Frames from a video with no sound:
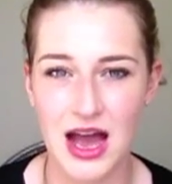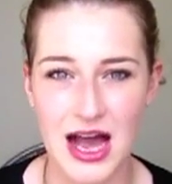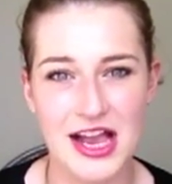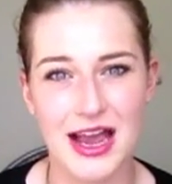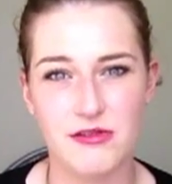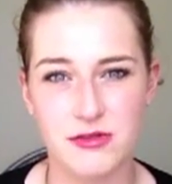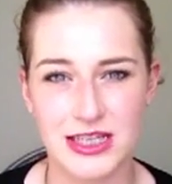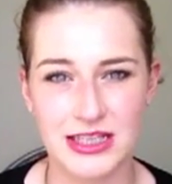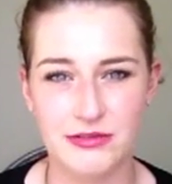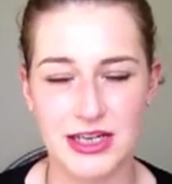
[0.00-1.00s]
I get
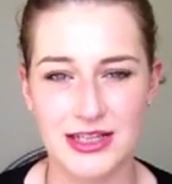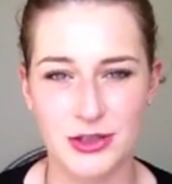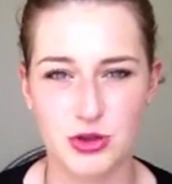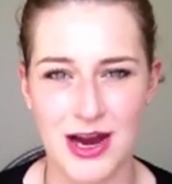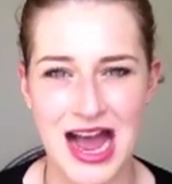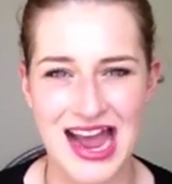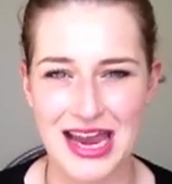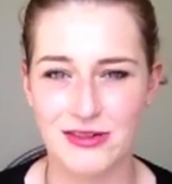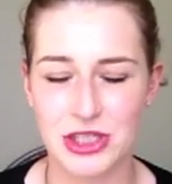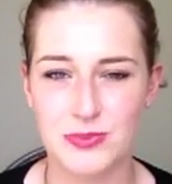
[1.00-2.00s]
really, really
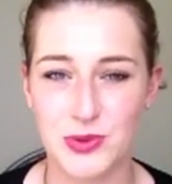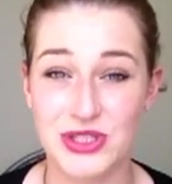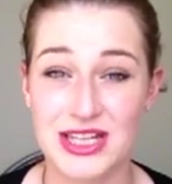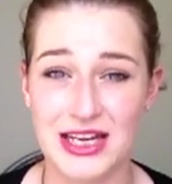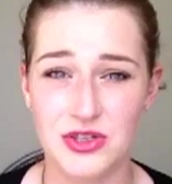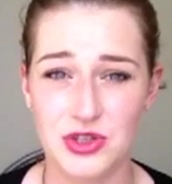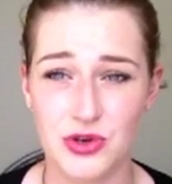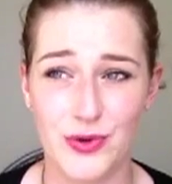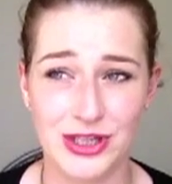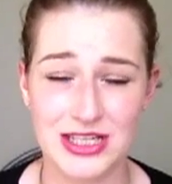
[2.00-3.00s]
dry, irritable skin
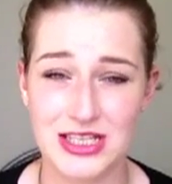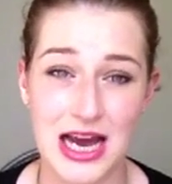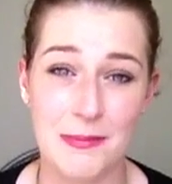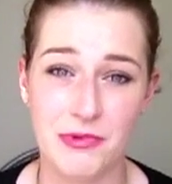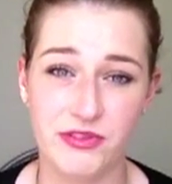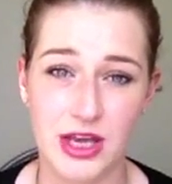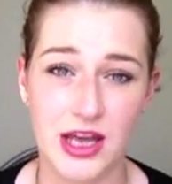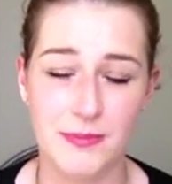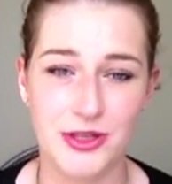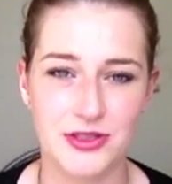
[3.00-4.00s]
during this time of
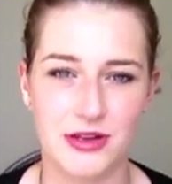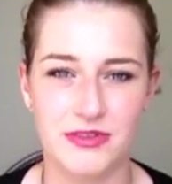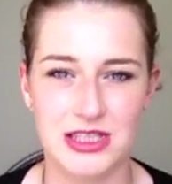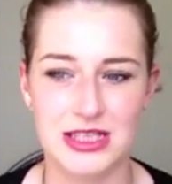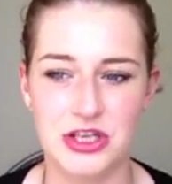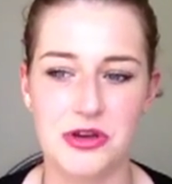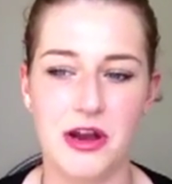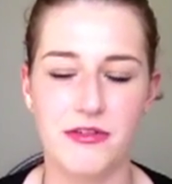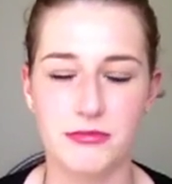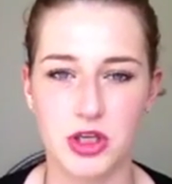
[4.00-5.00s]
year because obviously you
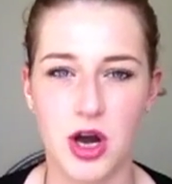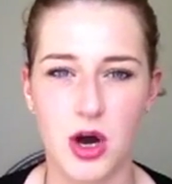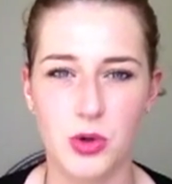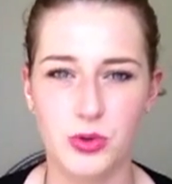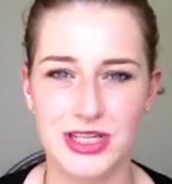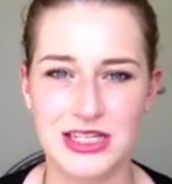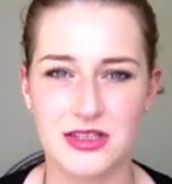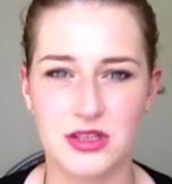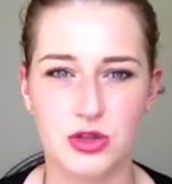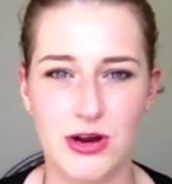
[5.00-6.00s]
go from the cold
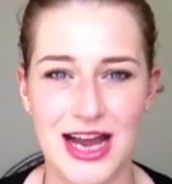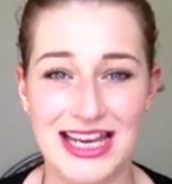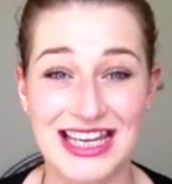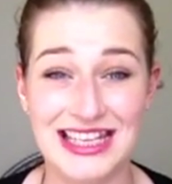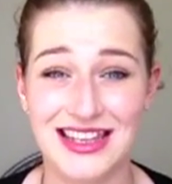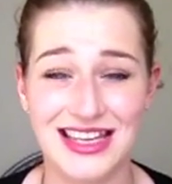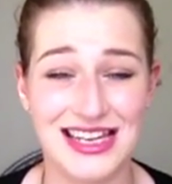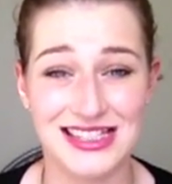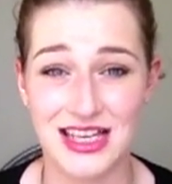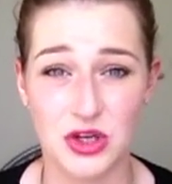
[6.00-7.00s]
into the dry heat that
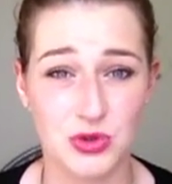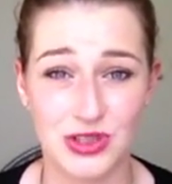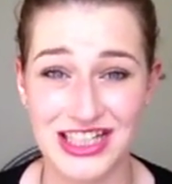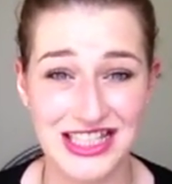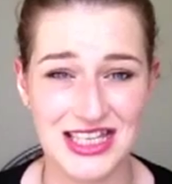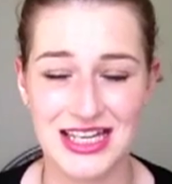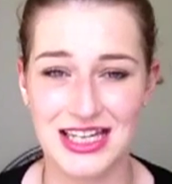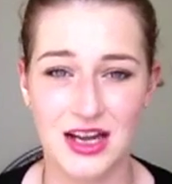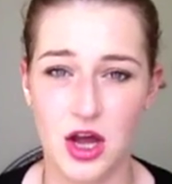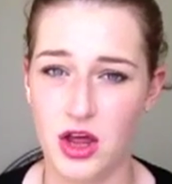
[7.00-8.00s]
is central
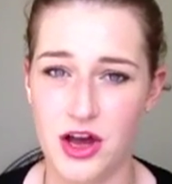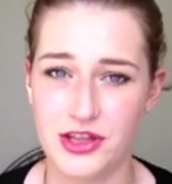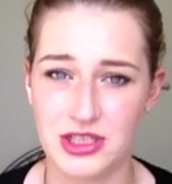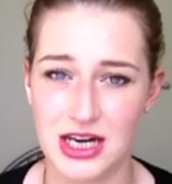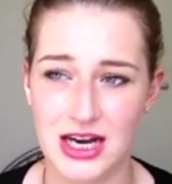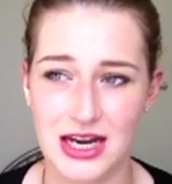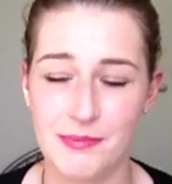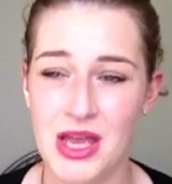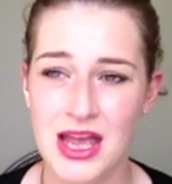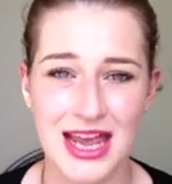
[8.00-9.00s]
heating a lot of the
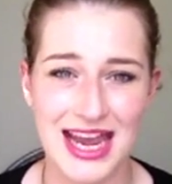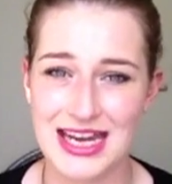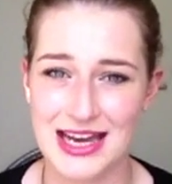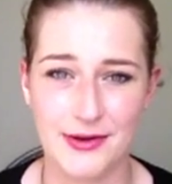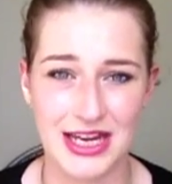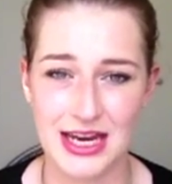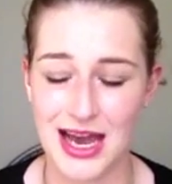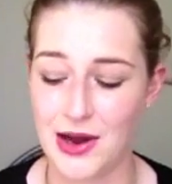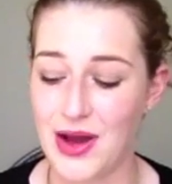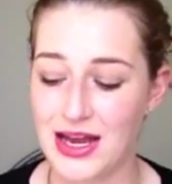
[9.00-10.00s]
time, in,
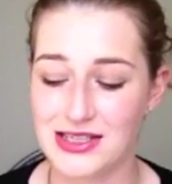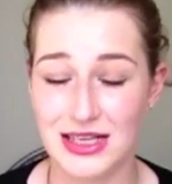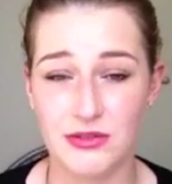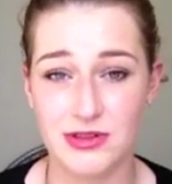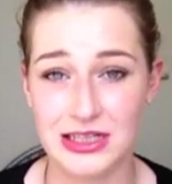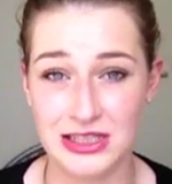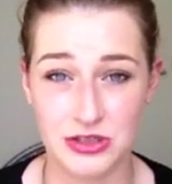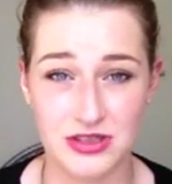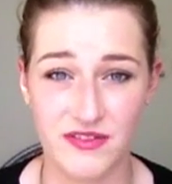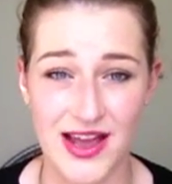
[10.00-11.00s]
out, and it really
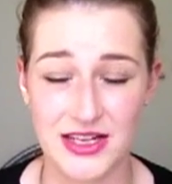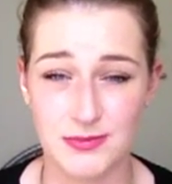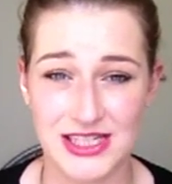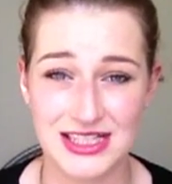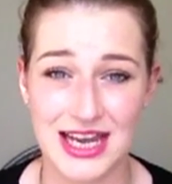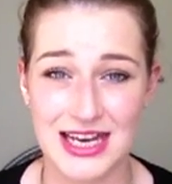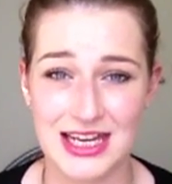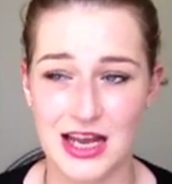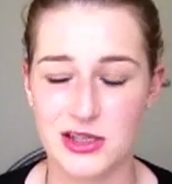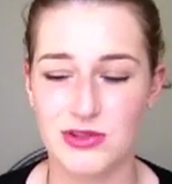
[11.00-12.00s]
does affect my skin.
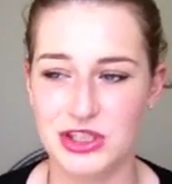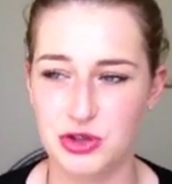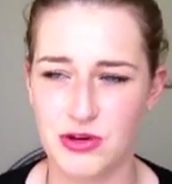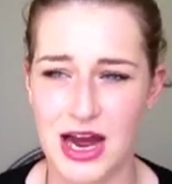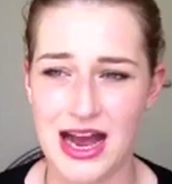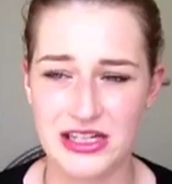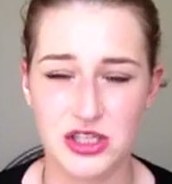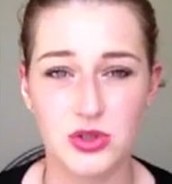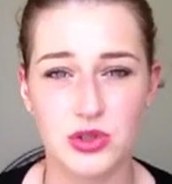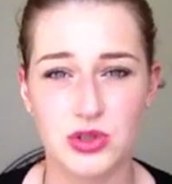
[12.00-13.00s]
It gets really dry,
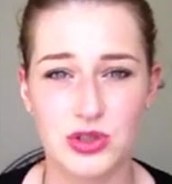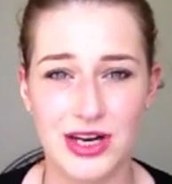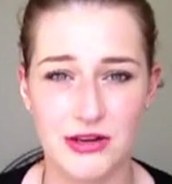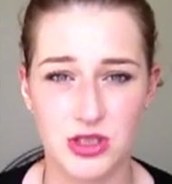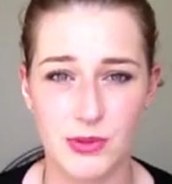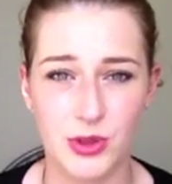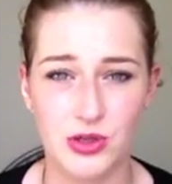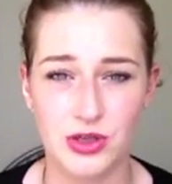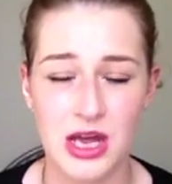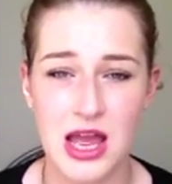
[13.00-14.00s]
sore,
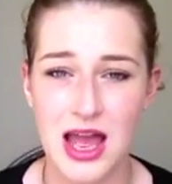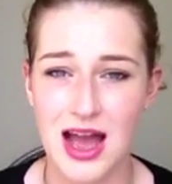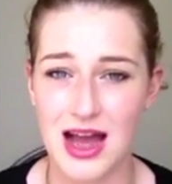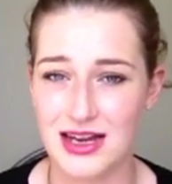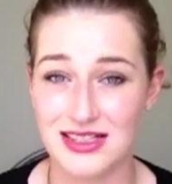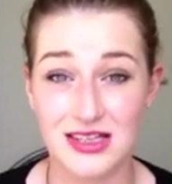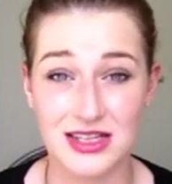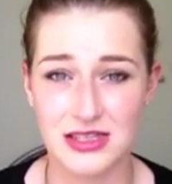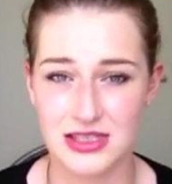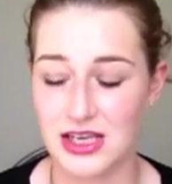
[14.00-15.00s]
irritable, and
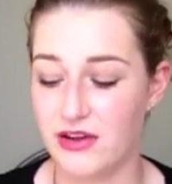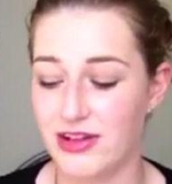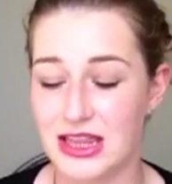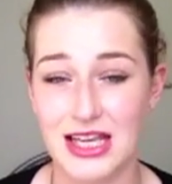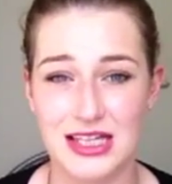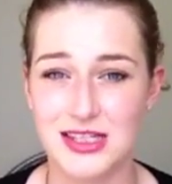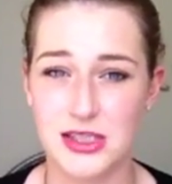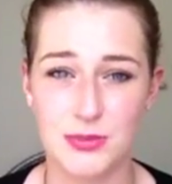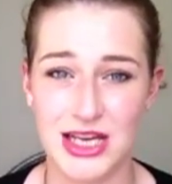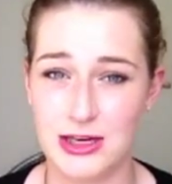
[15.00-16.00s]
sensitive, and this
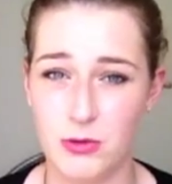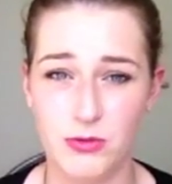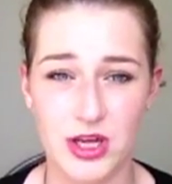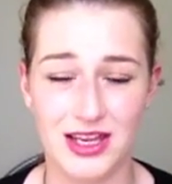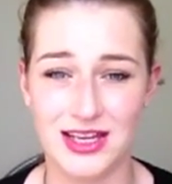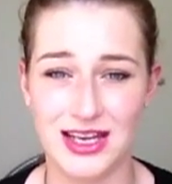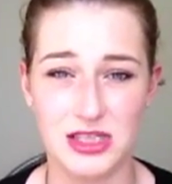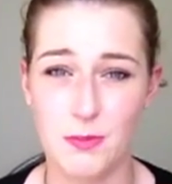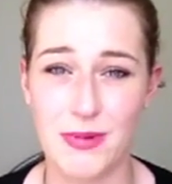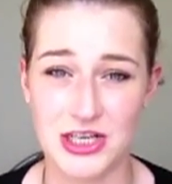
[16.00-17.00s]
has been working
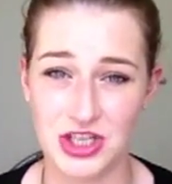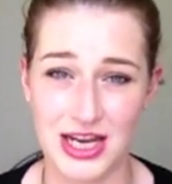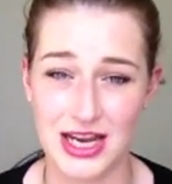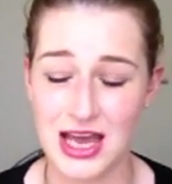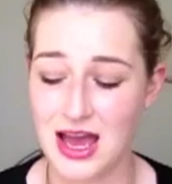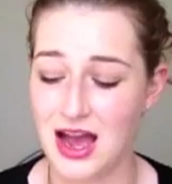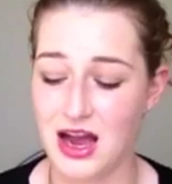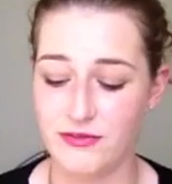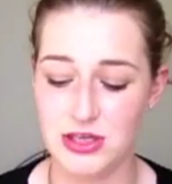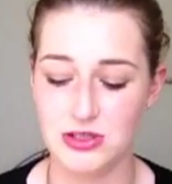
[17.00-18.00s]
its magic.
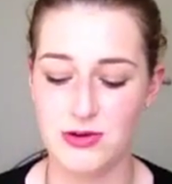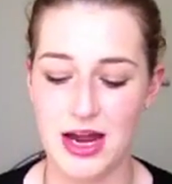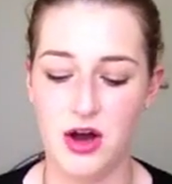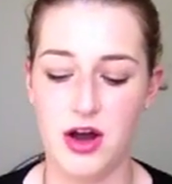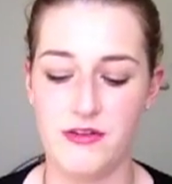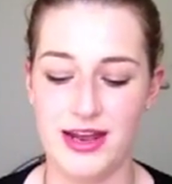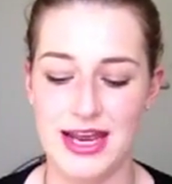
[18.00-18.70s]
I've used quite a lot of it.